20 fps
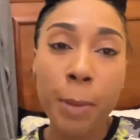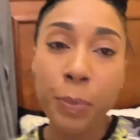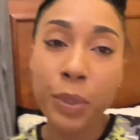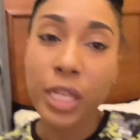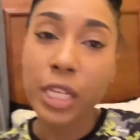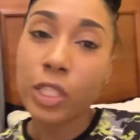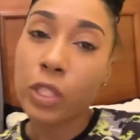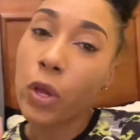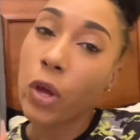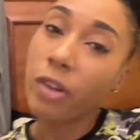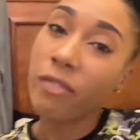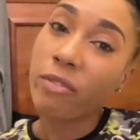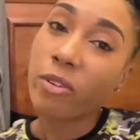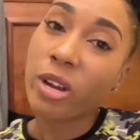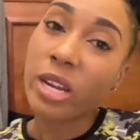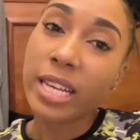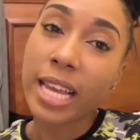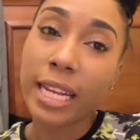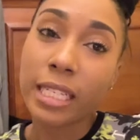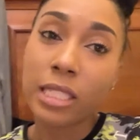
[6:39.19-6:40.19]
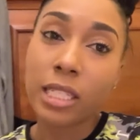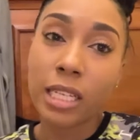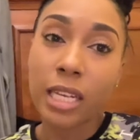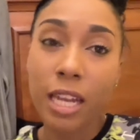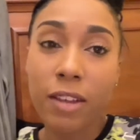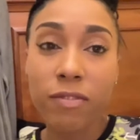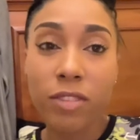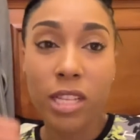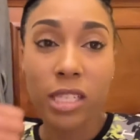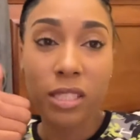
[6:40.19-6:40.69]
Please don't forget to
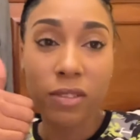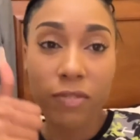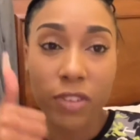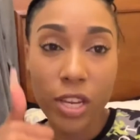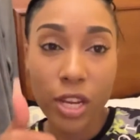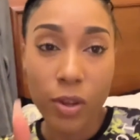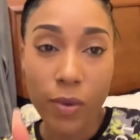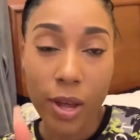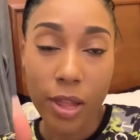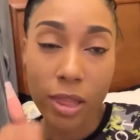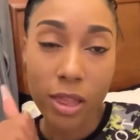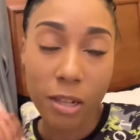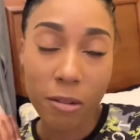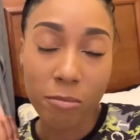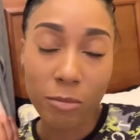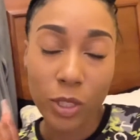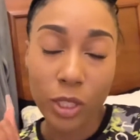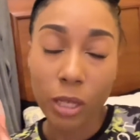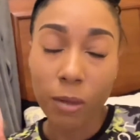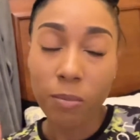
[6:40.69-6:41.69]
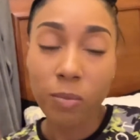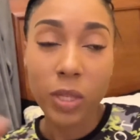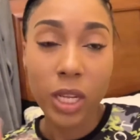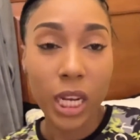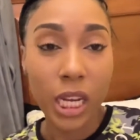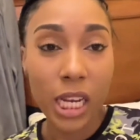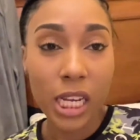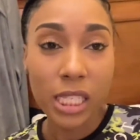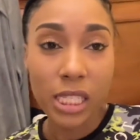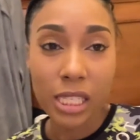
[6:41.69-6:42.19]
give this video a thumbs up.
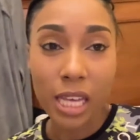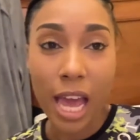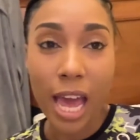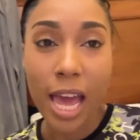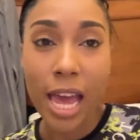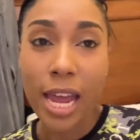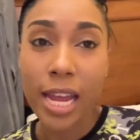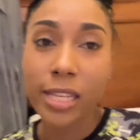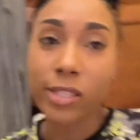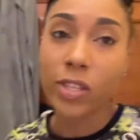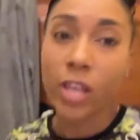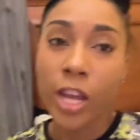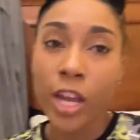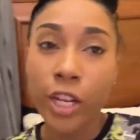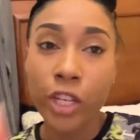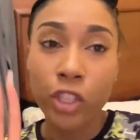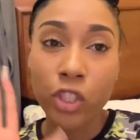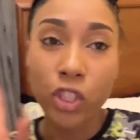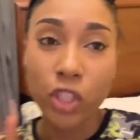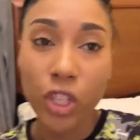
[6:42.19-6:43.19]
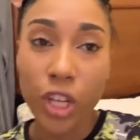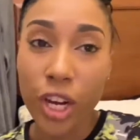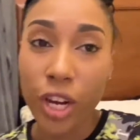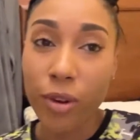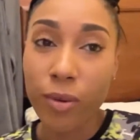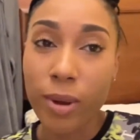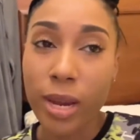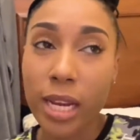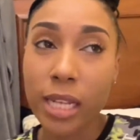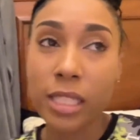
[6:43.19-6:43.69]
Please, guys,
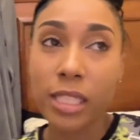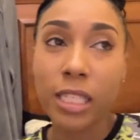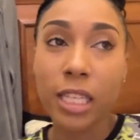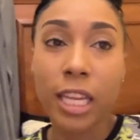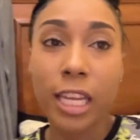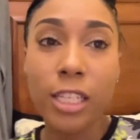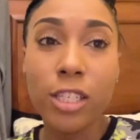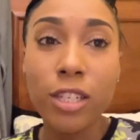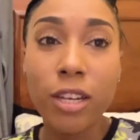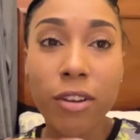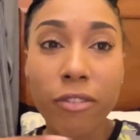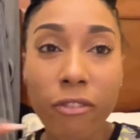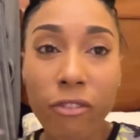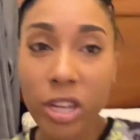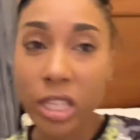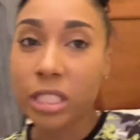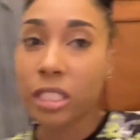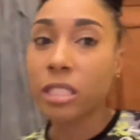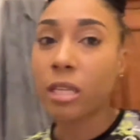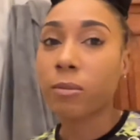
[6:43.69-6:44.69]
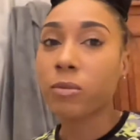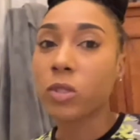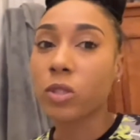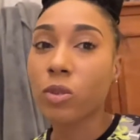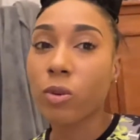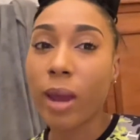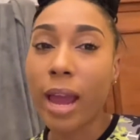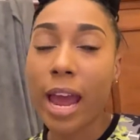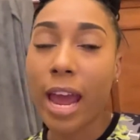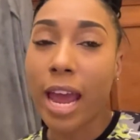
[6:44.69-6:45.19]
share it, like to your friends,
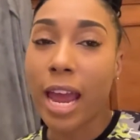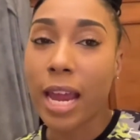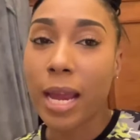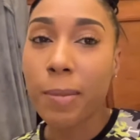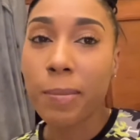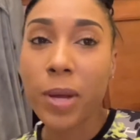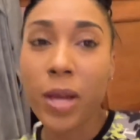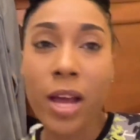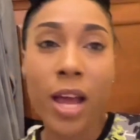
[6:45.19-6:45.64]
subscribe.